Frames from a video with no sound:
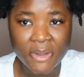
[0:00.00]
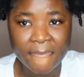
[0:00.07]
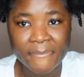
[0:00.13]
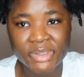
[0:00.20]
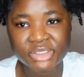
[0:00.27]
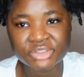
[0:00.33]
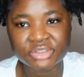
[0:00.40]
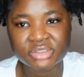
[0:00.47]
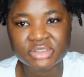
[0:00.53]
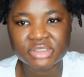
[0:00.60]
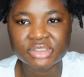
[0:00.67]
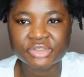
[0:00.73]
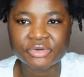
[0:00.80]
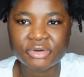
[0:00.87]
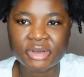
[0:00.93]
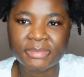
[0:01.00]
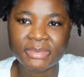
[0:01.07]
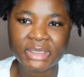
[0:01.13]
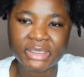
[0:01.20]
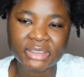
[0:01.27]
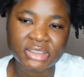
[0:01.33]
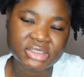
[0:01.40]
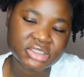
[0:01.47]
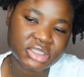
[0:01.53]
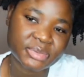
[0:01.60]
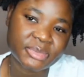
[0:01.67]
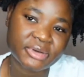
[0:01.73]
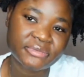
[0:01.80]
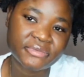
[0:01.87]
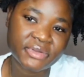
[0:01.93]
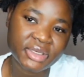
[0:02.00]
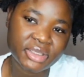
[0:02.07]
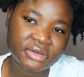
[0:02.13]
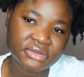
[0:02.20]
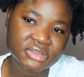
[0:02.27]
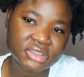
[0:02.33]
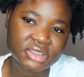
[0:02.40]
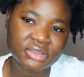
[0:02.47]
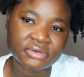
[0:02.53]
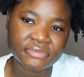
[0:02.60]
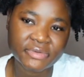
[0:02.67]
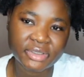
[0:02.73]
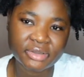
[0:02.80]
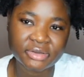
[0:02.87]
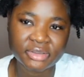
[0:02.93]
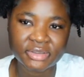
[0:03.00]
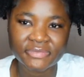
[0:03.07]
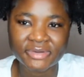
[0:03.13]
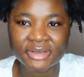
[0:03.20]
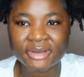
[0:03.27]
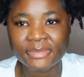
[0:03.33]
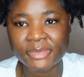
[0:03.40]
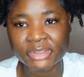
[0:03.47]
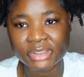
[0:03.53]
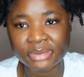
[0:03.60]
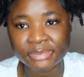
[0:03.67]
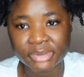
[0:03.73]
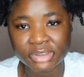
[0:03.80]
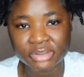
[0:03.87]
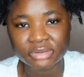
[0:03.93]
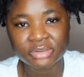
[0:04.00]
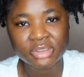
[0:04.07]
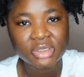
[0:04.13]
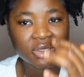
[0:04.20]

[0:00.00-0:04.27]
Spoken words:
make sure to subscribe, like, and share my videos, and don't forget to leave a comment down below.